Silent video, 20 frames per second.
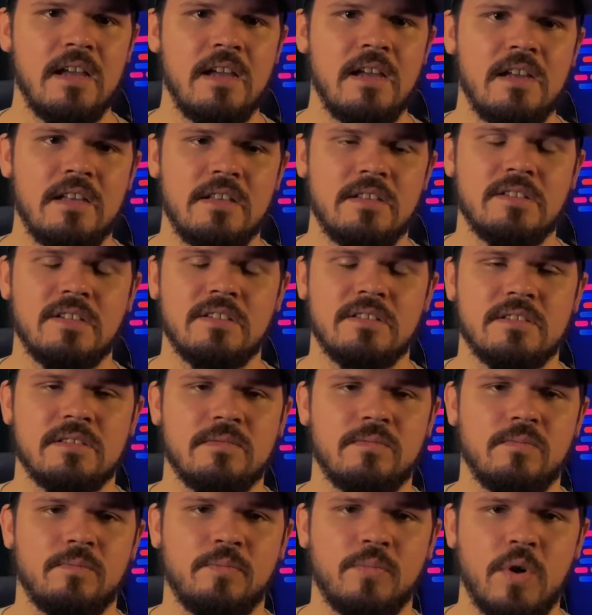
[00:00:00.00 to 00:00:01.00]
This
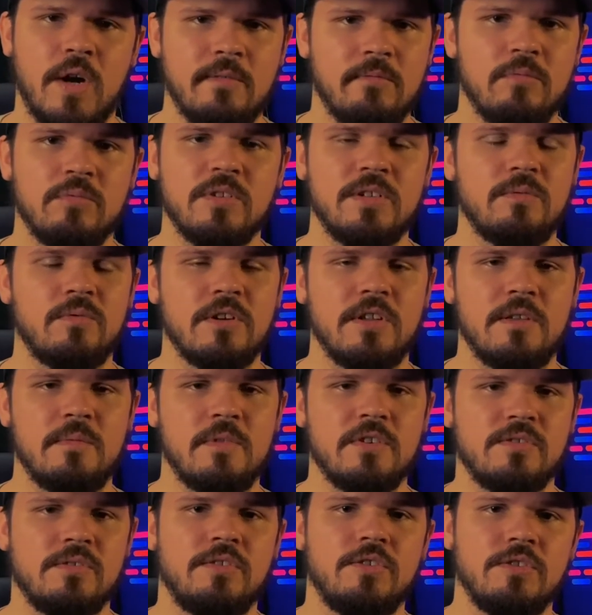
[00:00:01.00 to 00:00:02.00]
is probably one of the
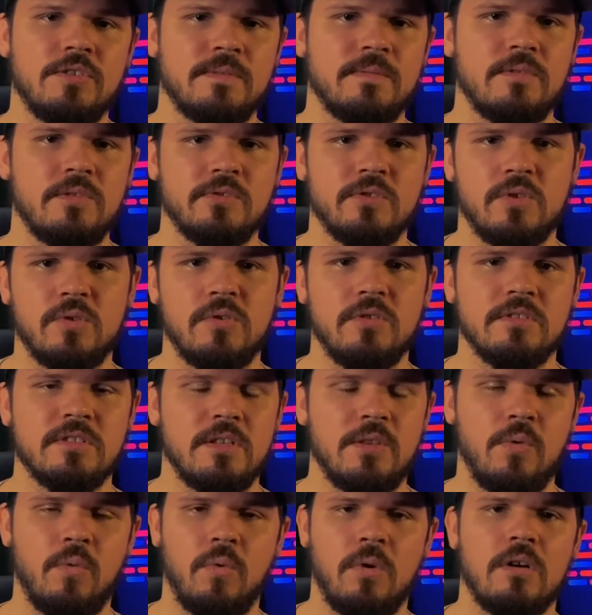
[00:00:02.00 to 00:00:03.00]
most useful tools
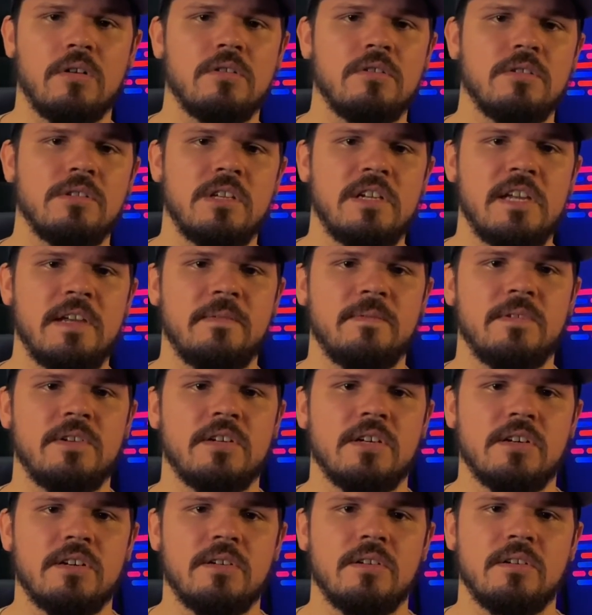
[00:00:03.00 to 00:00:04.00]
in the world if
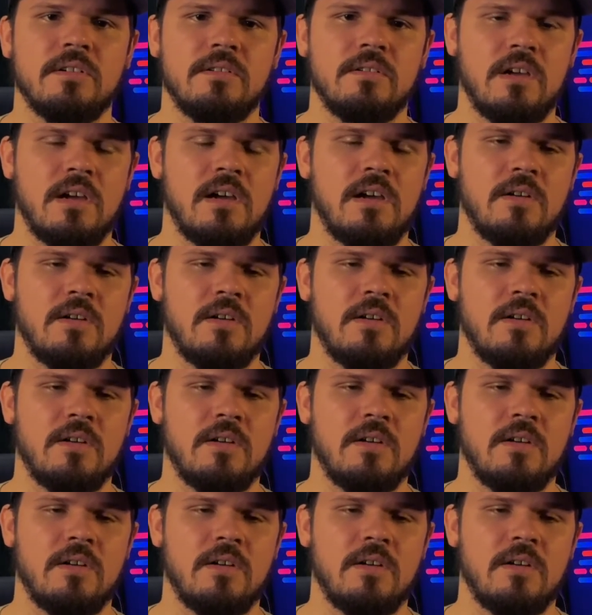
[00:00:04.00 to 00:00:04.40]
you're